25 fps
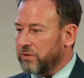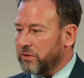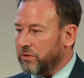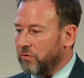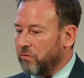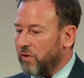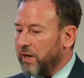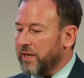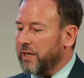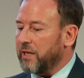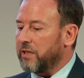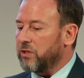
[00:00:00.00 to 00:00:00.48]

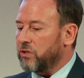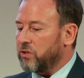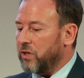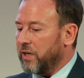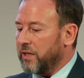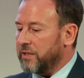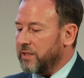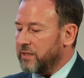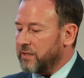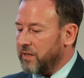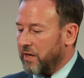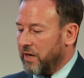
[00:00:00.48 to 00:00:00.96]
great at
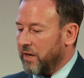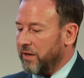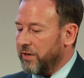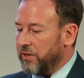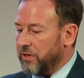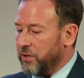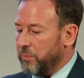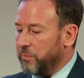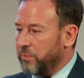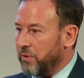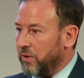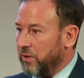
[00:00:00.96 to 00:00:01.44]
trying to design a
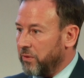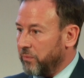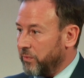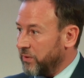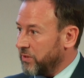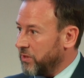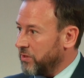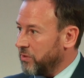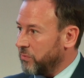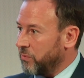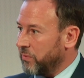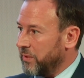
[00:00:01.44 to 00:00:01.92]
new product,
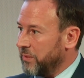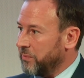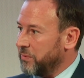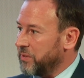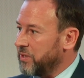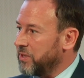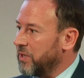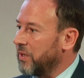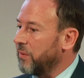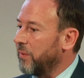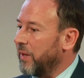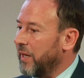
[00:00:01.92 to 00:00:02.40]
which is what he
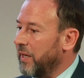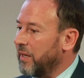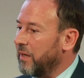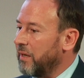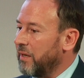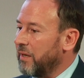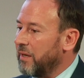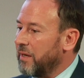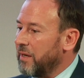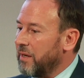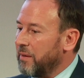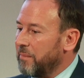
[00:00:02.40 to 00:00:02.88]
was
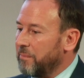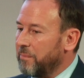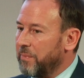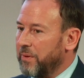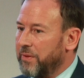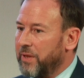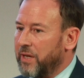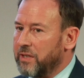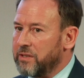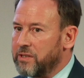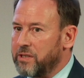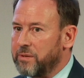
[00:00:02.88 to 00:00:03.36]
doing.
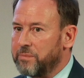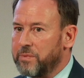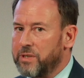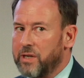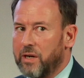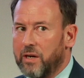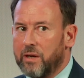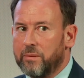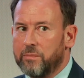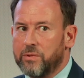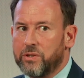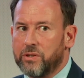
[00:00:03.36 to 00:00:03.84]
But then
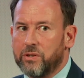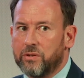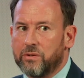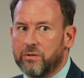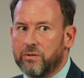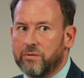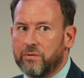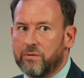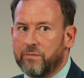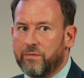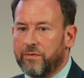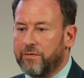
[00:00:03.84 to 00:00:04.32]
sometimes
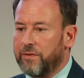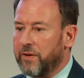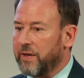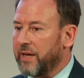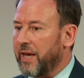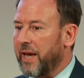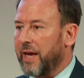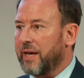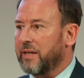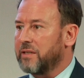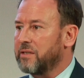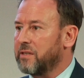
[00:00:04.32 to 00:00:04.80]
you'd
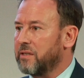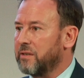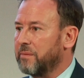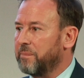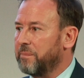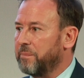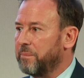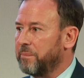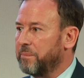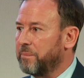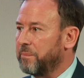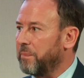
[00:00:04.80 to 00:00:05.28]
forget
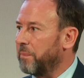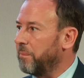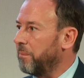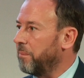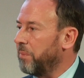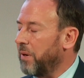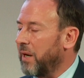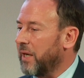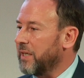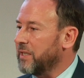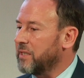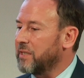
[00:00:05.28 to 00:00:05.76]
to
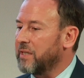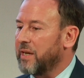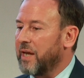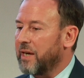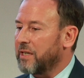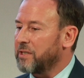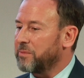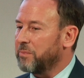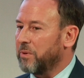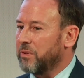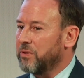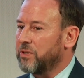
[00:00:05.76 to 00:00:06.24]
place
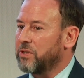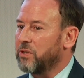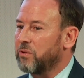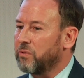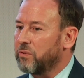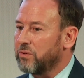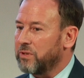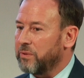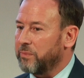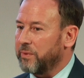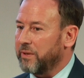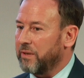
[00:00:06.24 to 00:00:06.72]
next month's
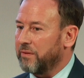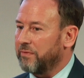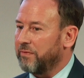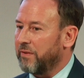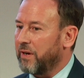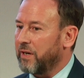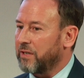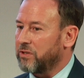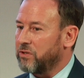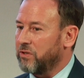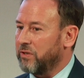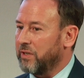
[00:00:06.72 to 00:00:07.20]
order with the
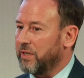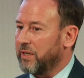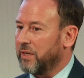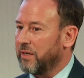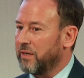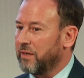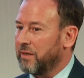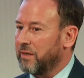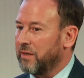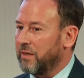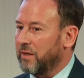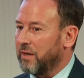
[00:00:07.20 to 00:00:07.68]
factory.
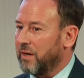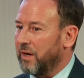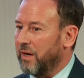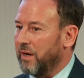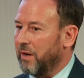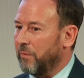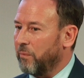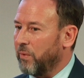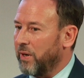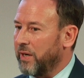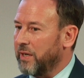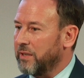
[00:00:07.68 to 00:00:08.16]

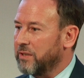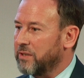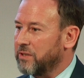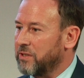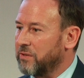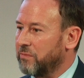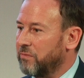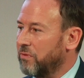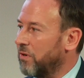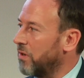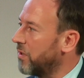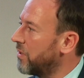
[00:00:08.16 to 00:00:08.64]
And then when it
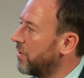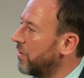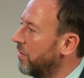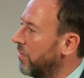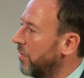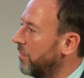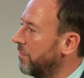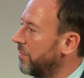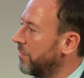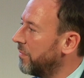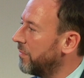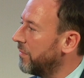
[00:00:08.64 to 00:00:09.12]
doesn't rock
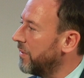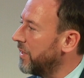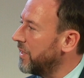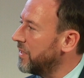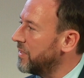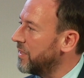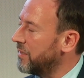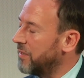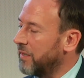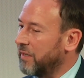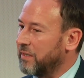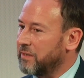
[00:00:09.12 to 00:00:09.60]
up, the
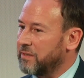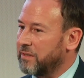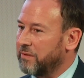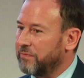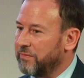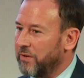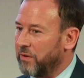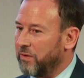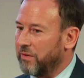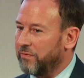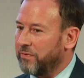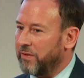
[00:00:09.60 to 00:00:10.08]
easy thing is to
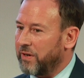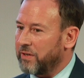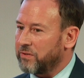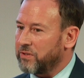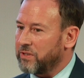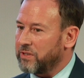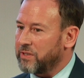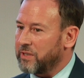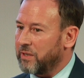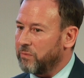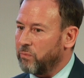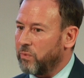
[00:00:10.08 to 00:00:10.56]
phone the
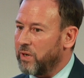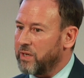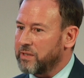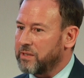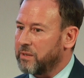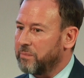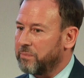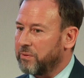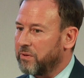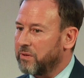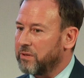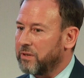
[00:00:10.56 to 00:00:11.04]
factory and say, where's
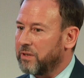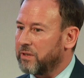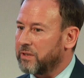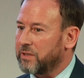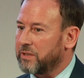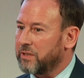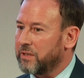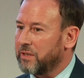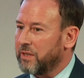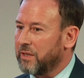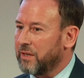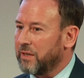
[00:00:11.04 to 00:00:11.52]
the
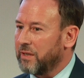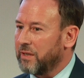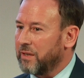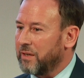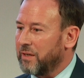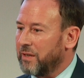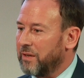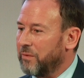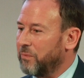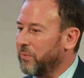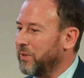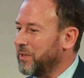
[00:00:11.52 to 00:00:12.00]
product?
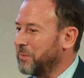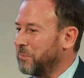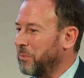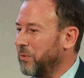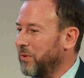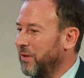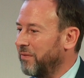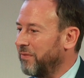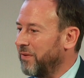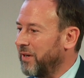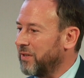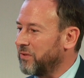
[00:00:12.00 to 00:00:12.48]
At which
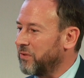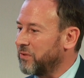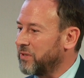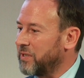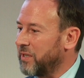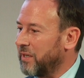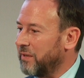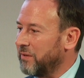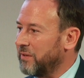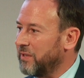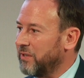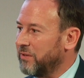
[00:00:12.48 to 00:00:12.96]
point the factory would
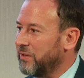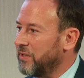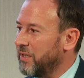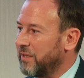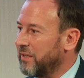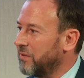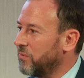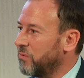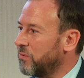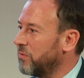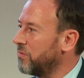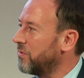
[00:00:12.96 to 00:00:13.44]
say, you
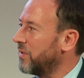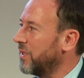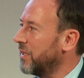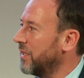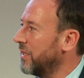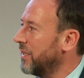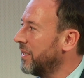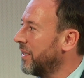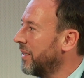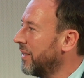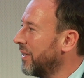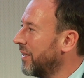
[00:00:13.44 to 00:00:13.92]
didn't order
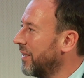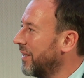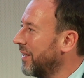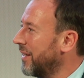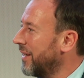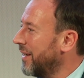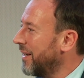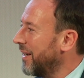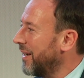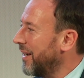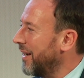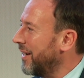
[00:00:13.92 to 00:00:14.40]
any.
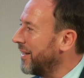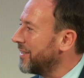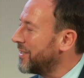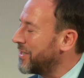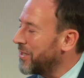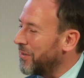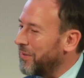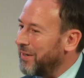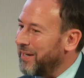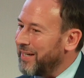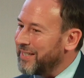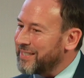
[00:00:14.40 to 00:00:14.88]
Mm.
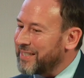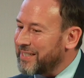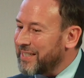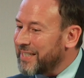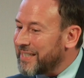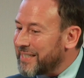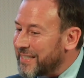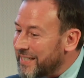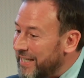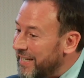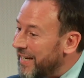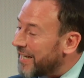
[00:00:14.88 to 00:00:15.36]
So
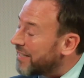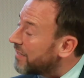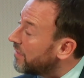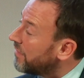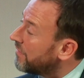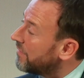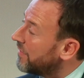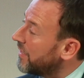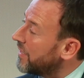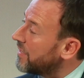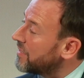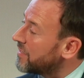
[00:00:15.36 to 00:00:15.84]
it's
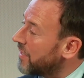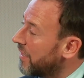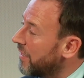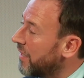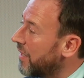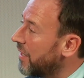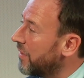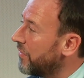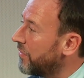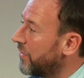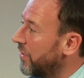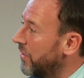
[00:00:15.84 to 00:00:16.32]
little things like
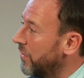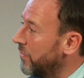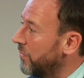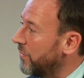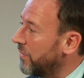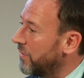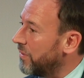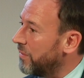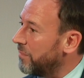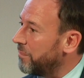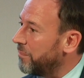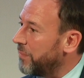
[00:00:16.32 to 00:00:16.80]
that, though,
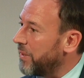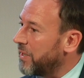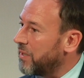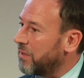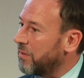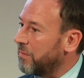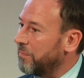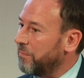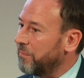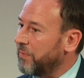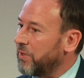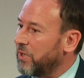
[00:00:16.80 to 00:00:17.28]
that
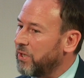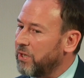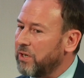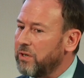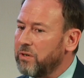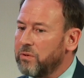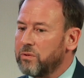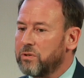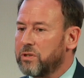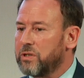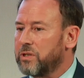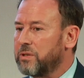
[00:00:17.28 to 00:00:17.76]
become
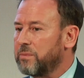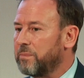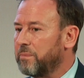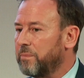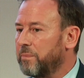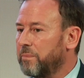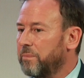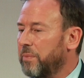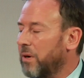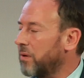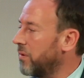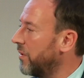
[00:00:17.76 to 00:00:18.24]
huge
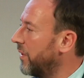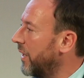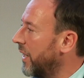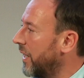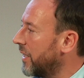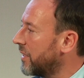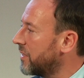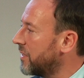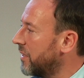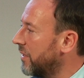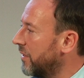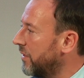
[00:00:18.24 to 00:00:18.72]

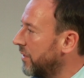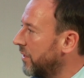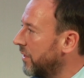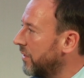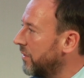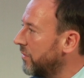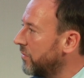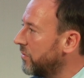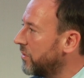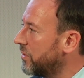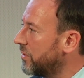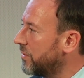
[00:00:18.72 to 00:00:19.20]
bottlenecks and
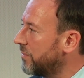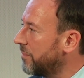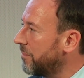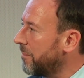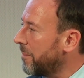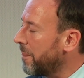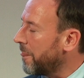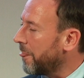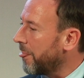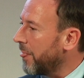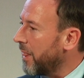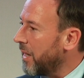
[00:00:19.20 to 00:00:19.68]
huge.
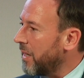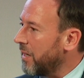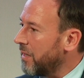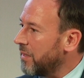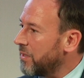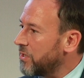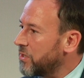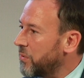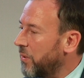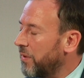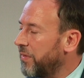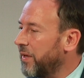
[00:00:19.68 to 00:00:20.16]

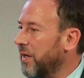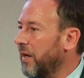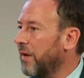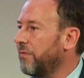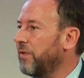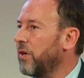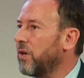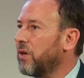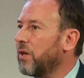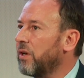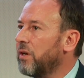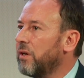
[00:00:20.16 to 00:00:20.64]
So I think
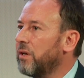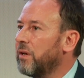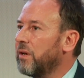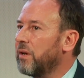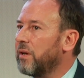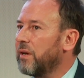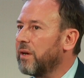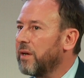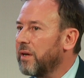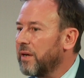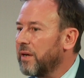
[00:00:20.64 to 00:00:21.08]
if you can,